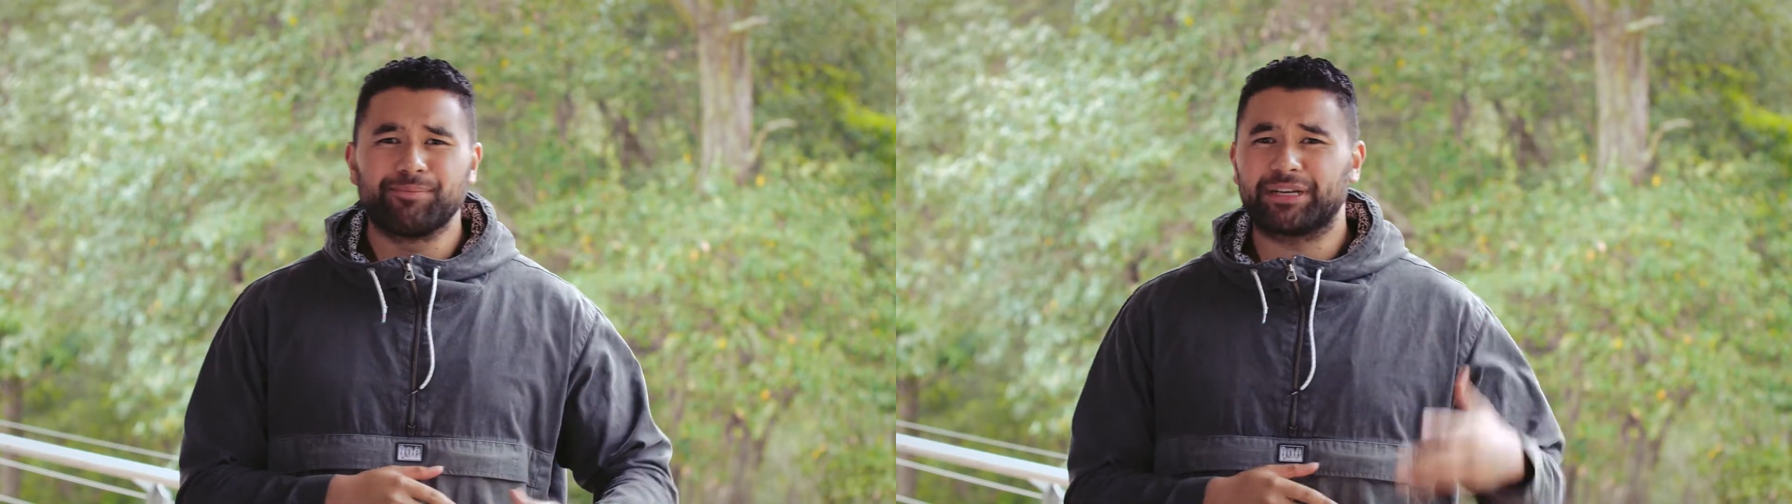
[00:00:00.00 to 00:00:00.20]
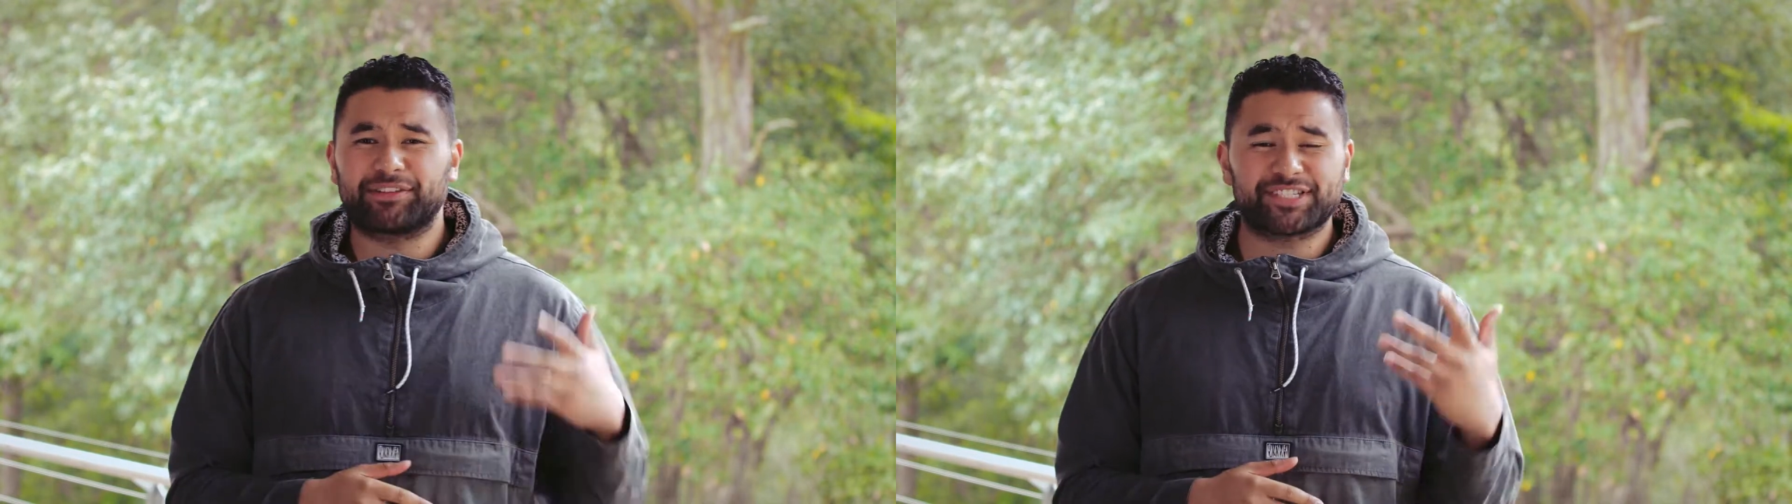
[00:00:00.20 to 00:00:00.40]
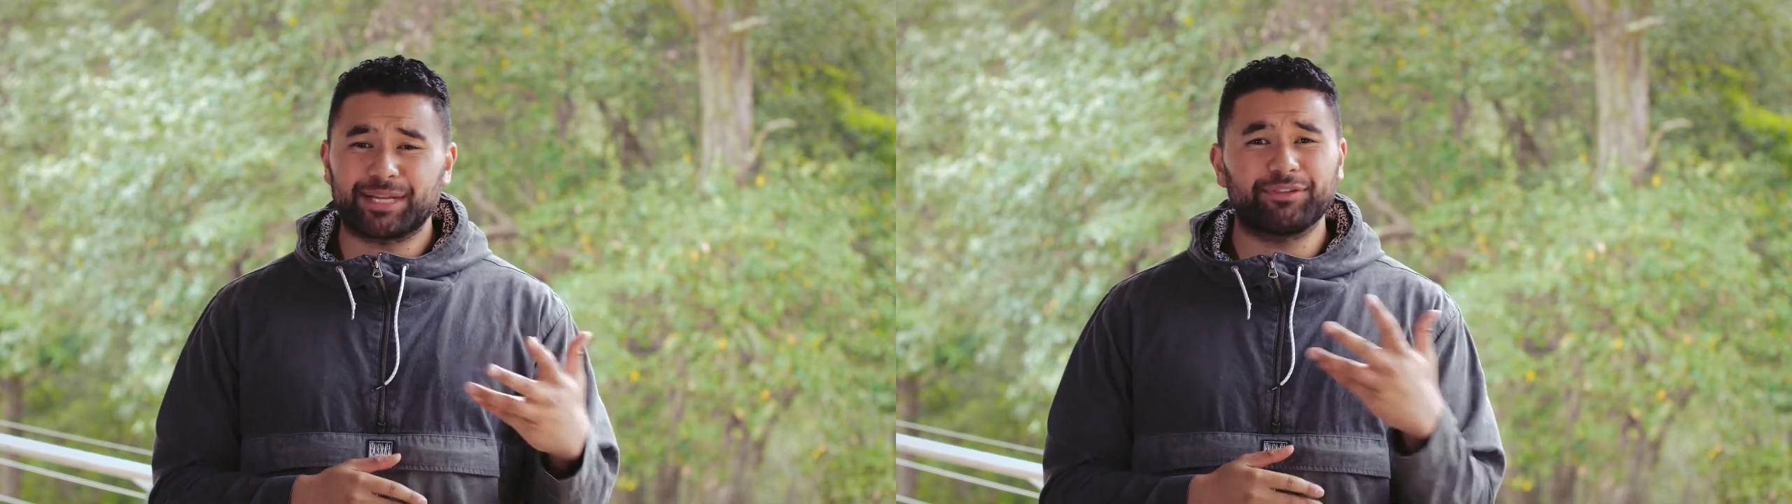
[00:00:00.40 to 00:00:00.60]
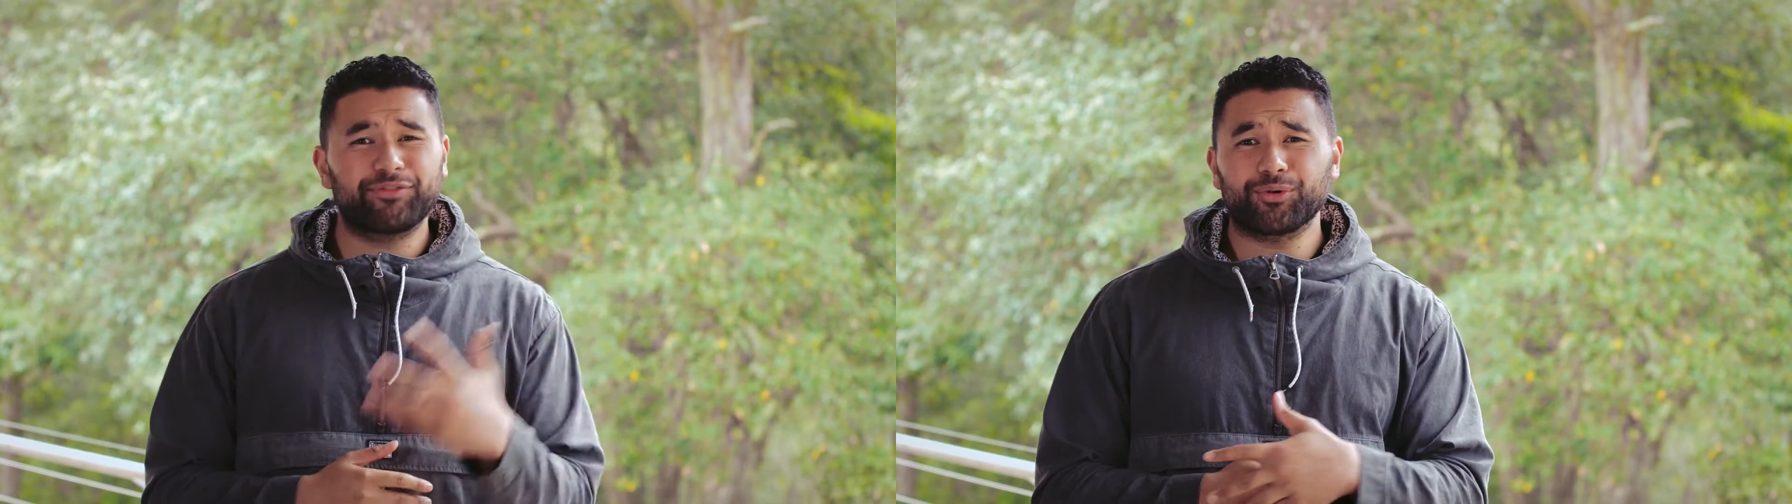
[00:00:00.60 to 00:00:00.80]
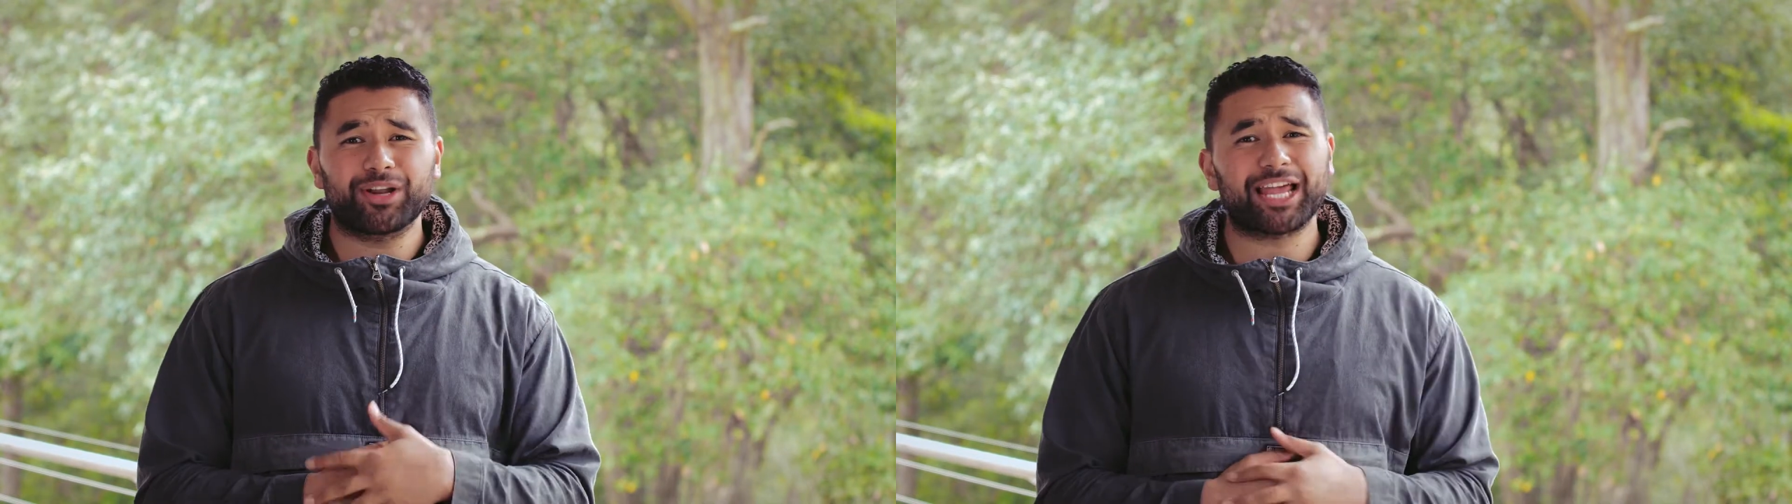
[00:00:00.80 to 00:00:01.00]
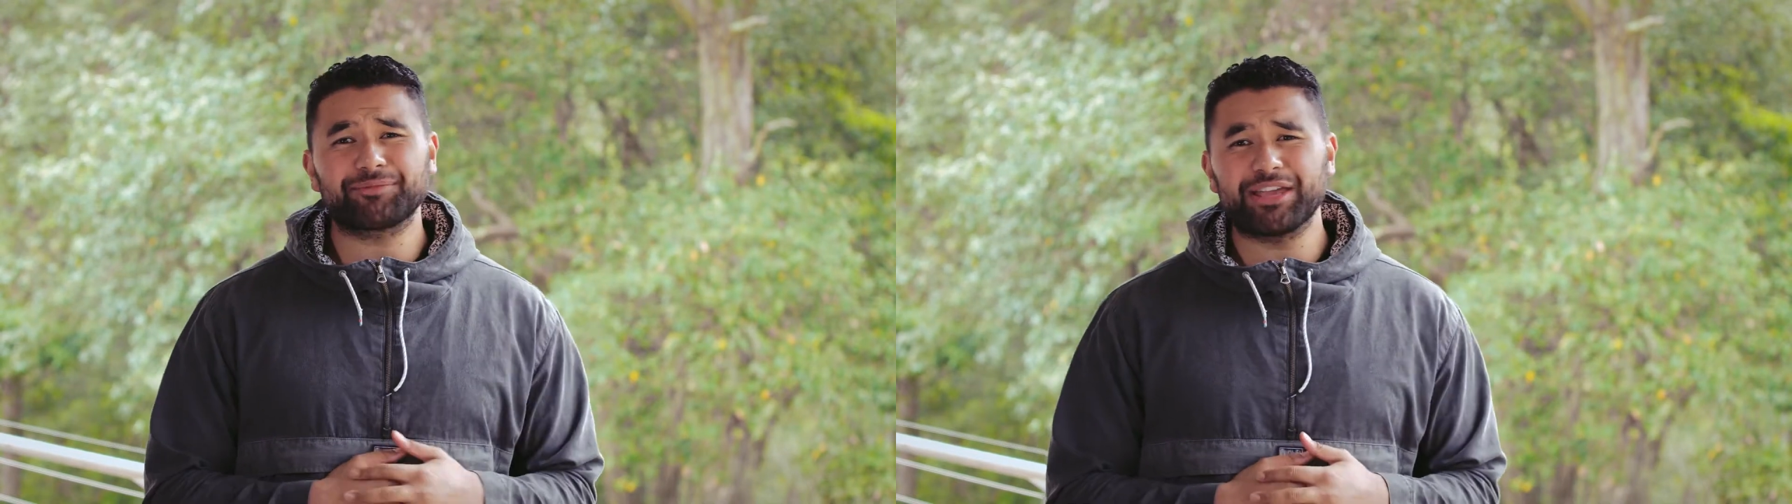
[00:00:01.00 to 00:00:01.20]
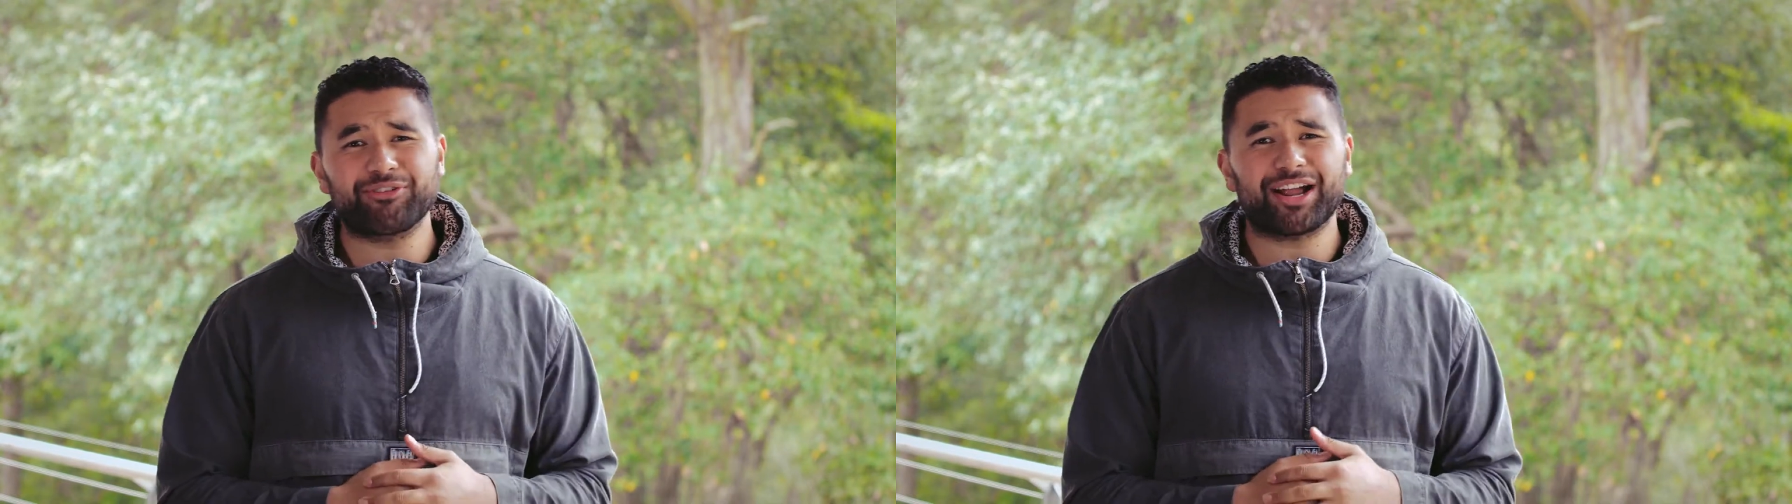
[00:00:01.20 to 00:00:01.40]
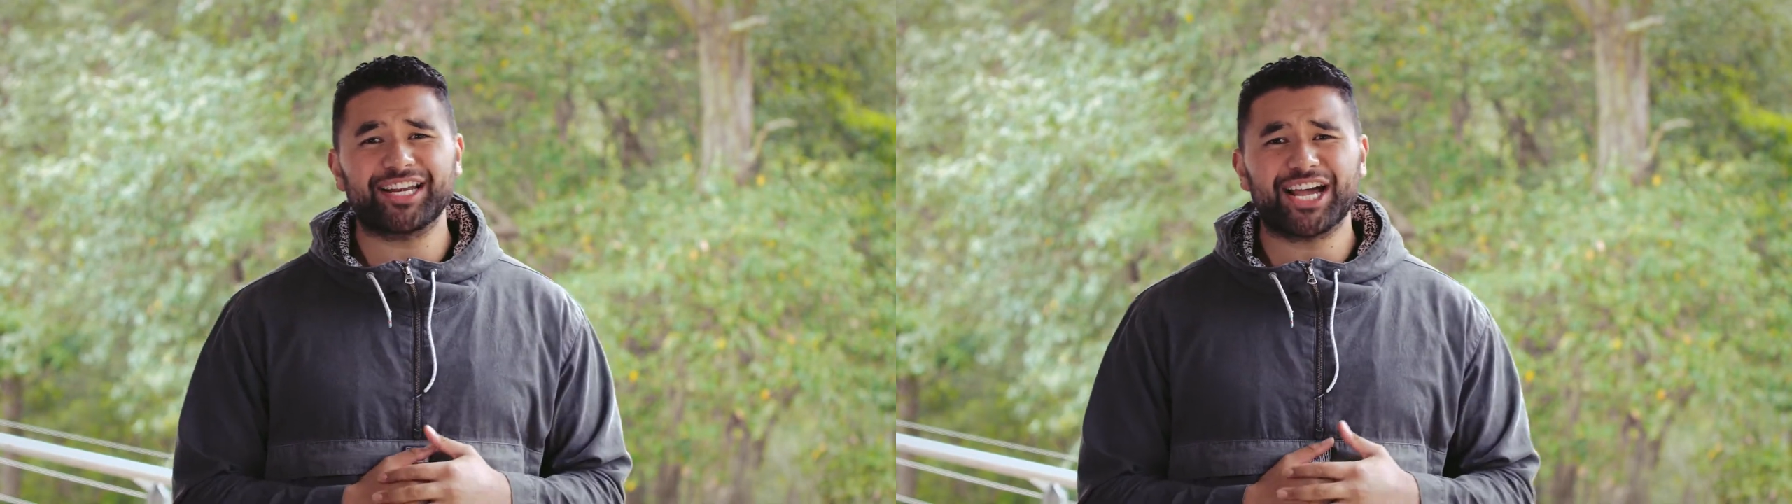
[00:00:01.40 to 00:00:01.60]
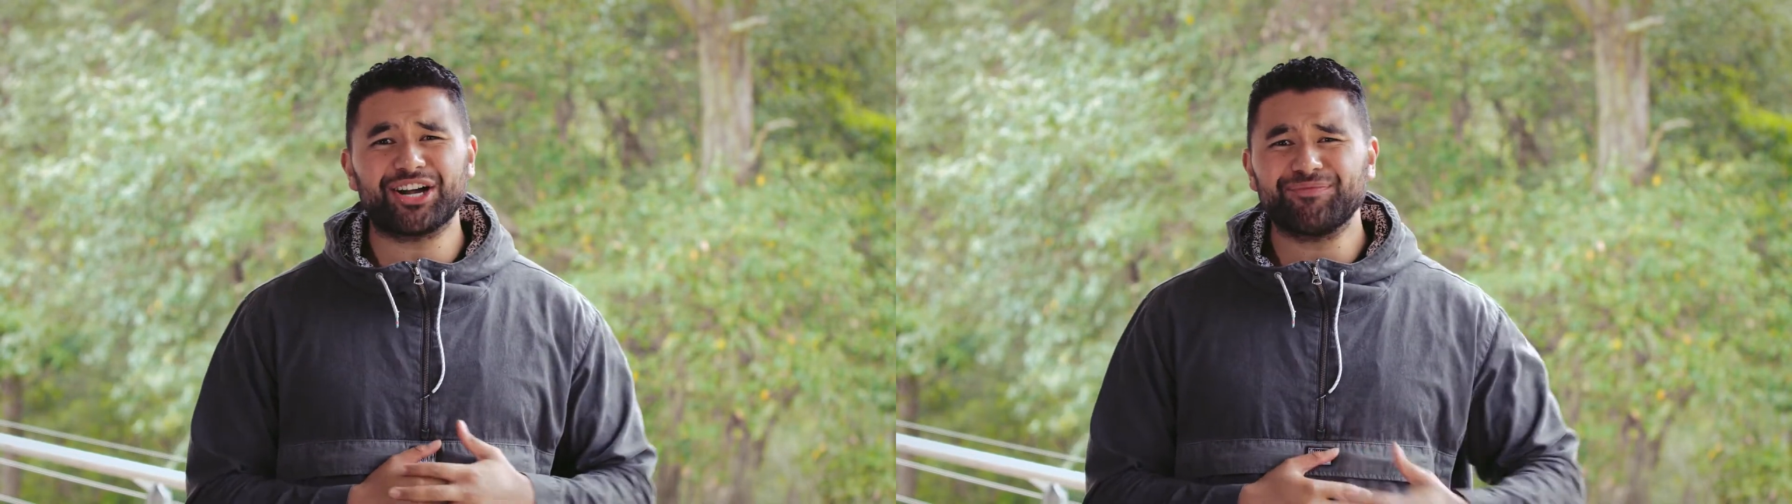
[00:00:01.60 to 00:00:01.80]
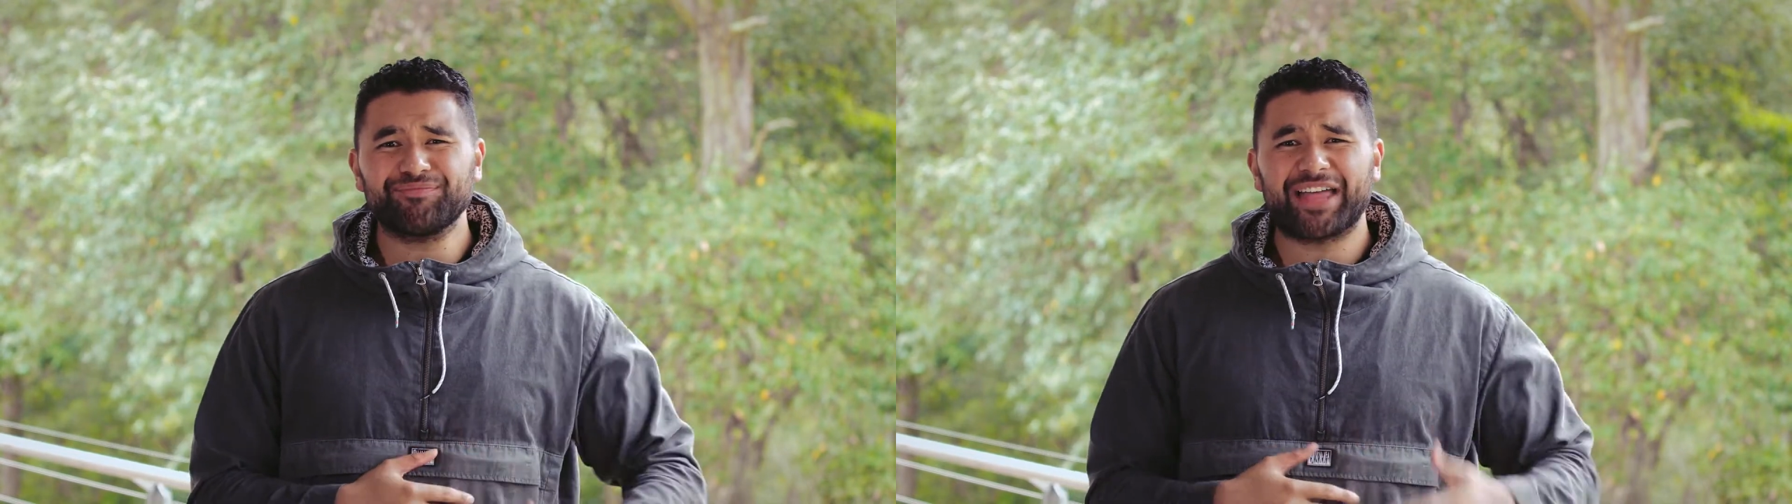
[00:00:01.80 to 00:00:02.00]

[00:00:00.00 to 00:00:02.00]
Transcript: But if some of you are like me right now,